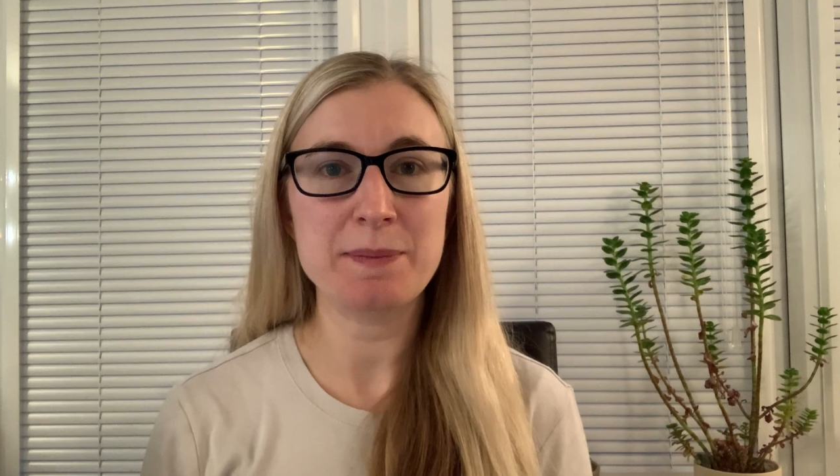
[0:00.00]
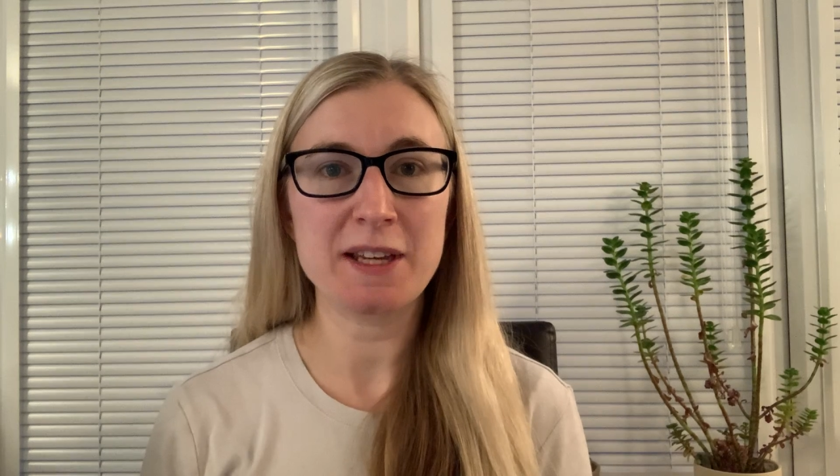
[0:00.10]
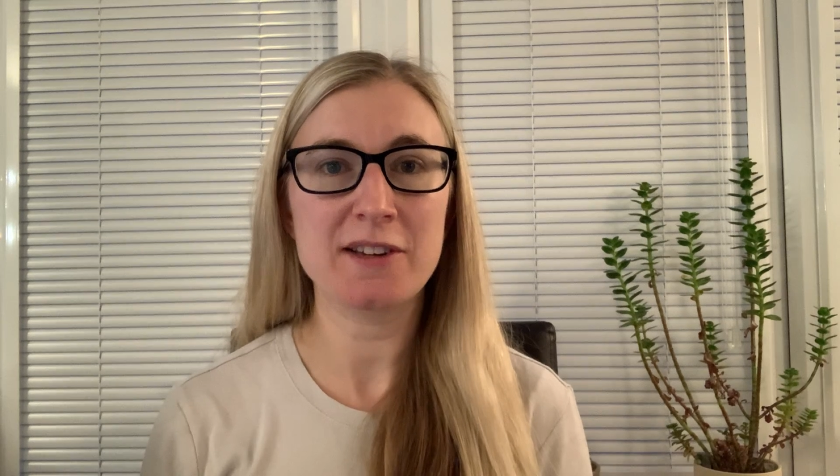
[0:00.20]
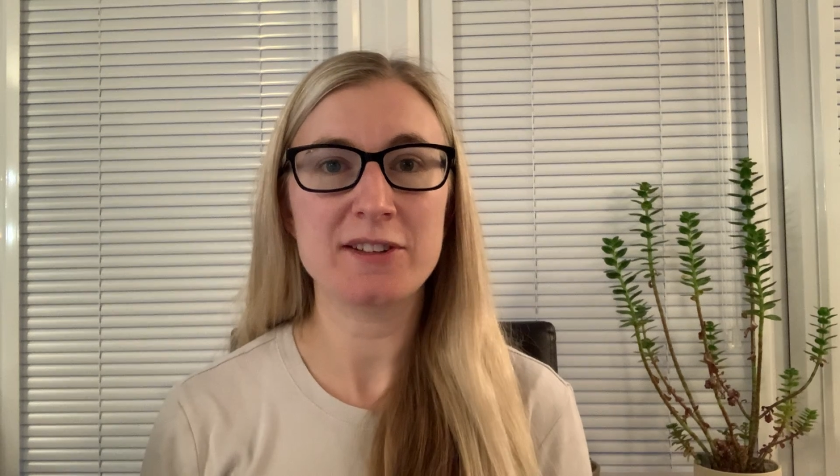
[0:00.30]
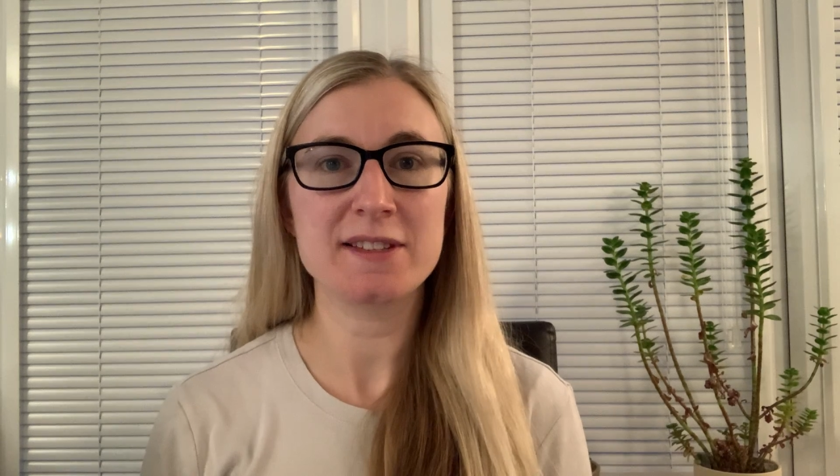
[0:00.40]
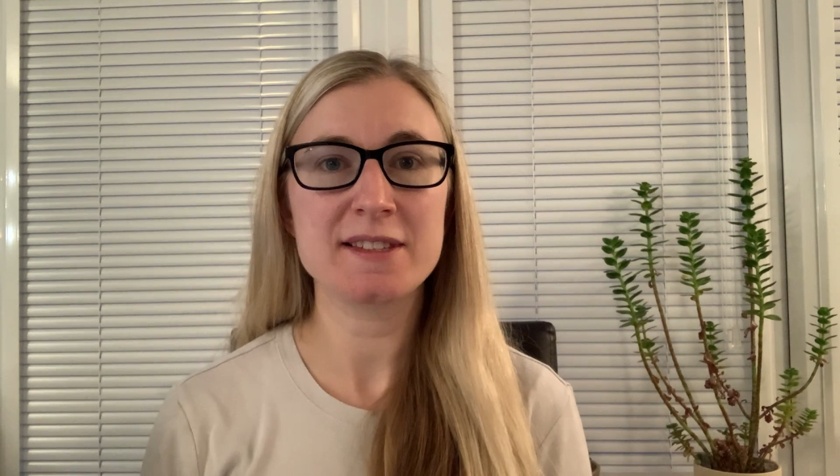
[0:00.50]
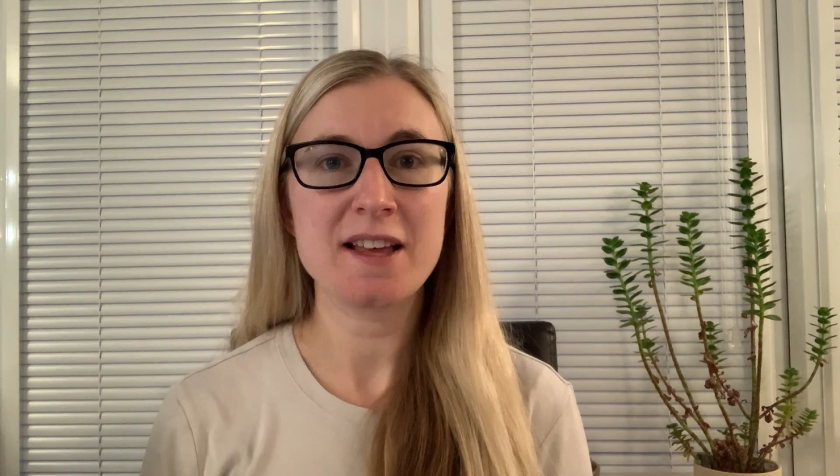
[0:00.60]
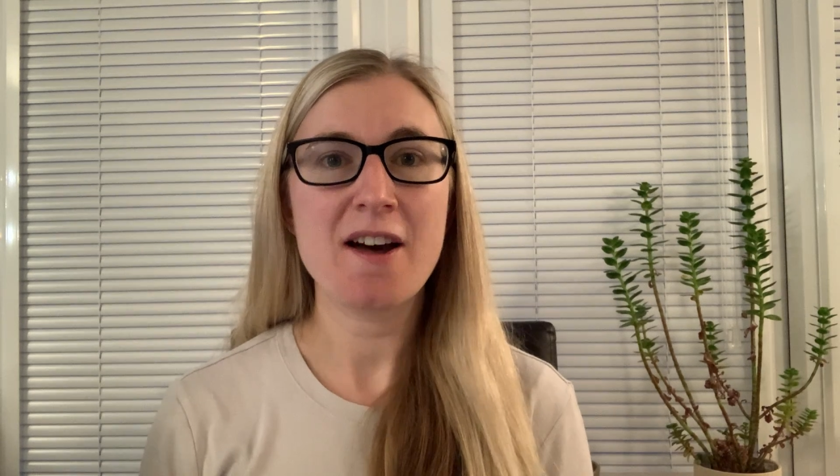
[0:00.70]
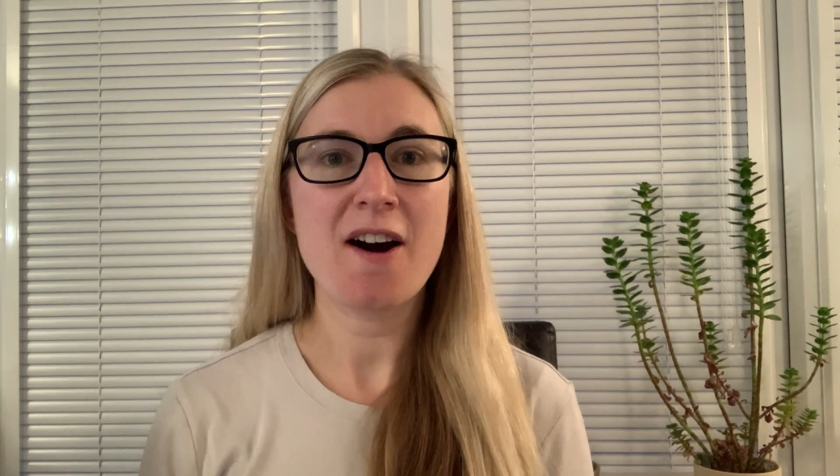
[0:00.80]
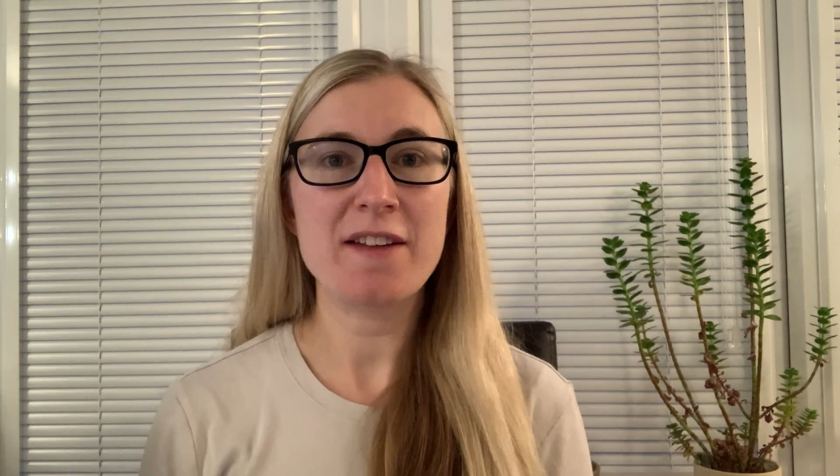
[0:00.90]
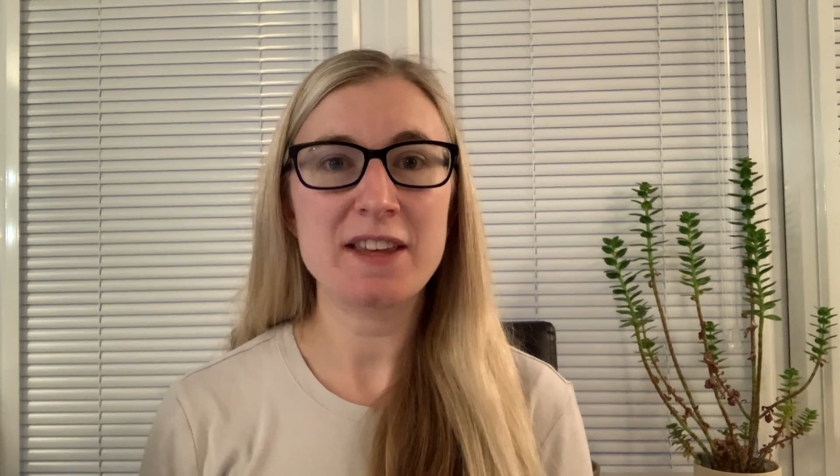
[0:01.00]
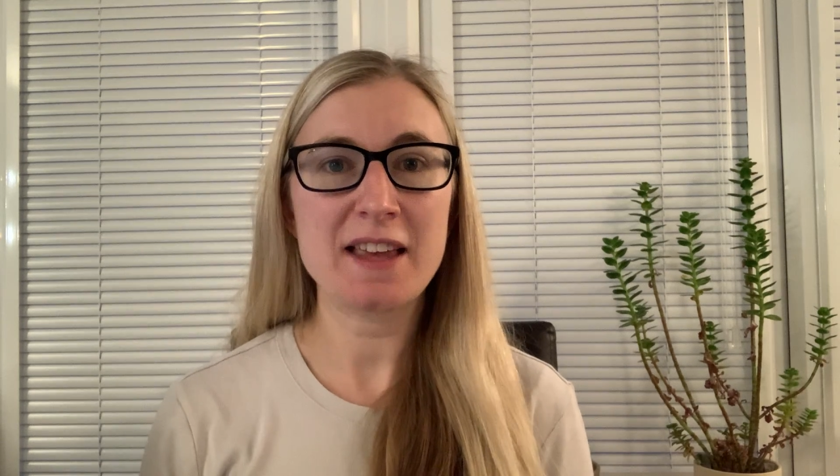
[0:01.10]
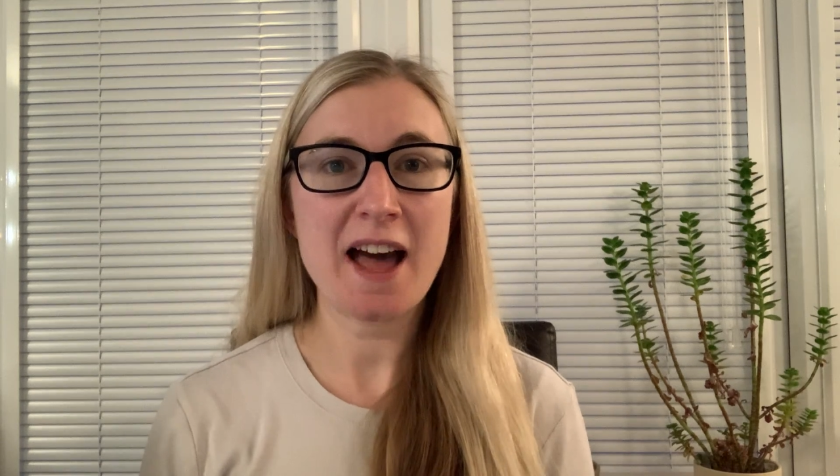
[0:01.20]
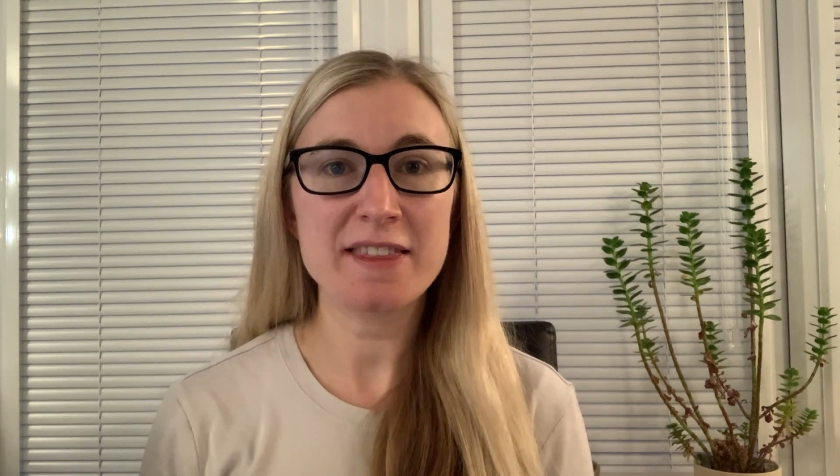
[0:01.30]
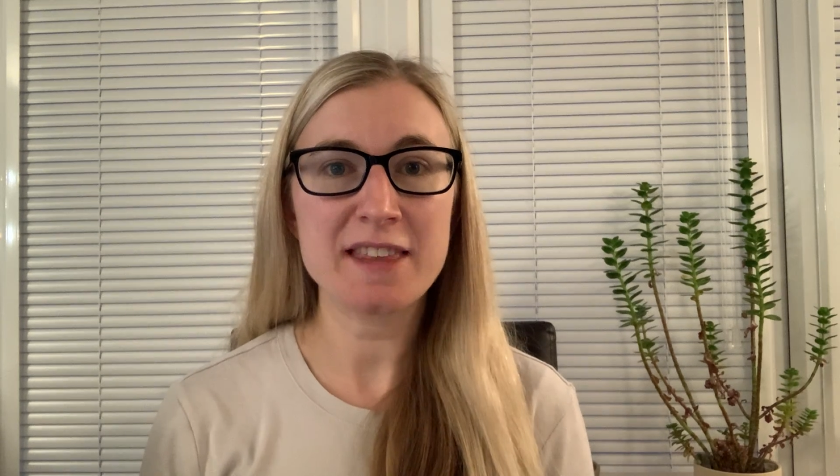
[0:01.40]
because I've
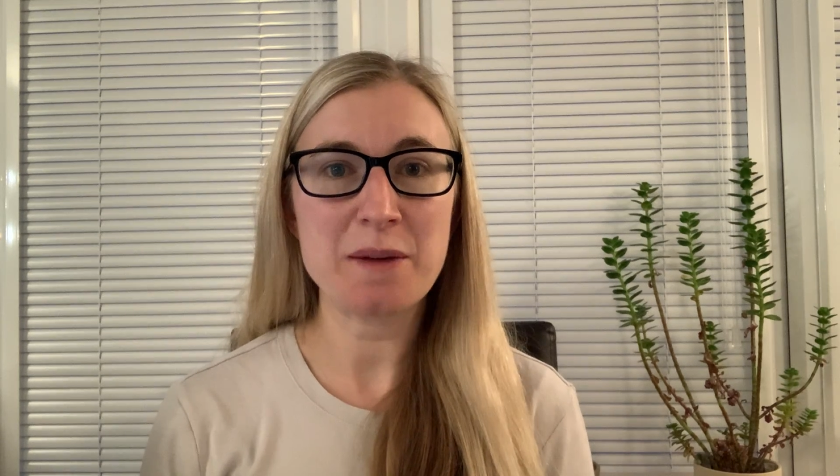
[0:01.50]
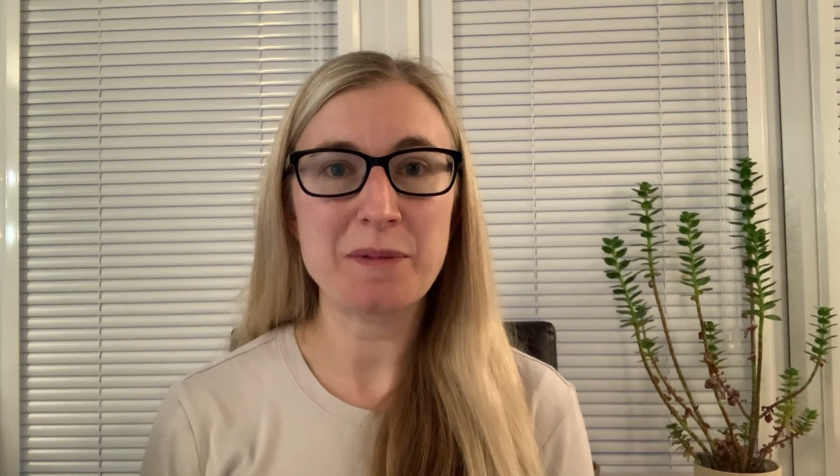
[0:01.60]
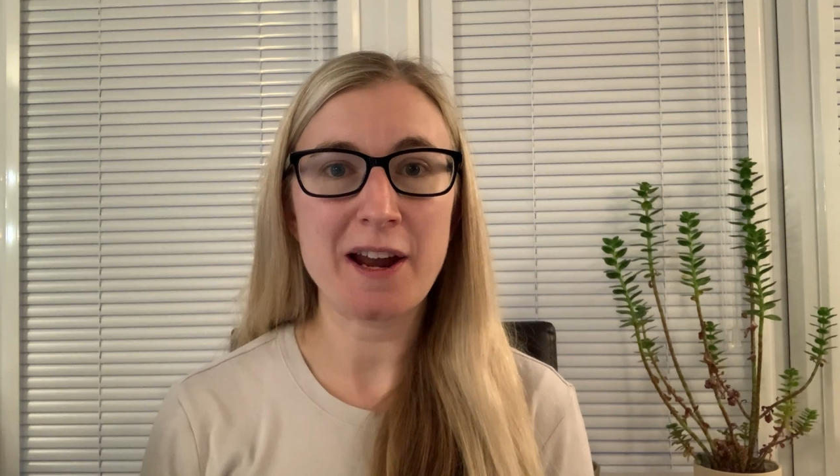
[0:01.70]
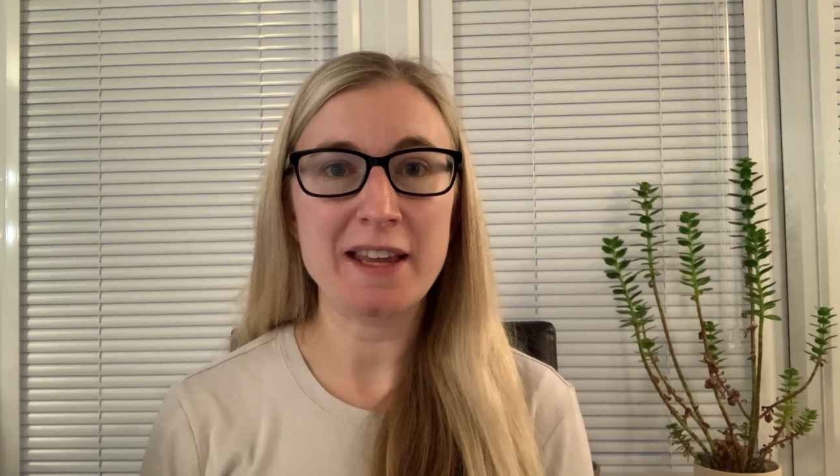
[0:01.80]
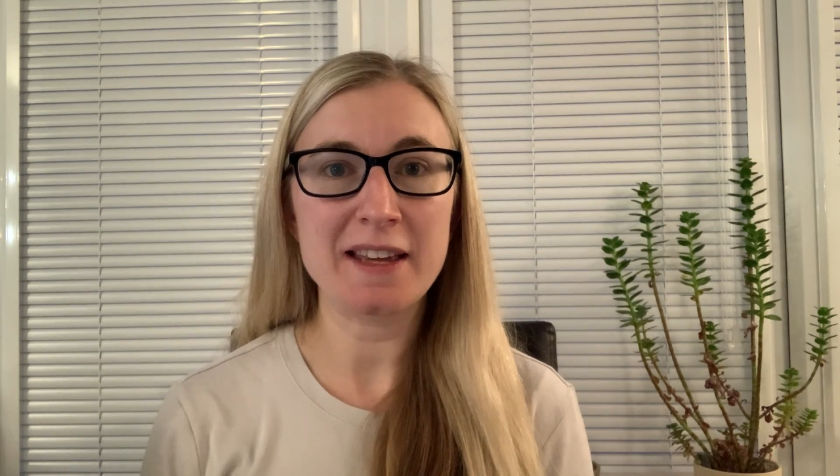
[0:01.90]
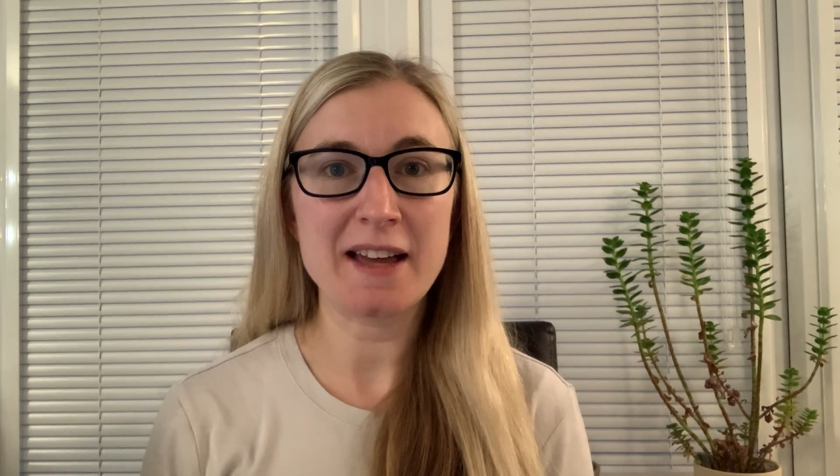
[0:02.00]
had that break.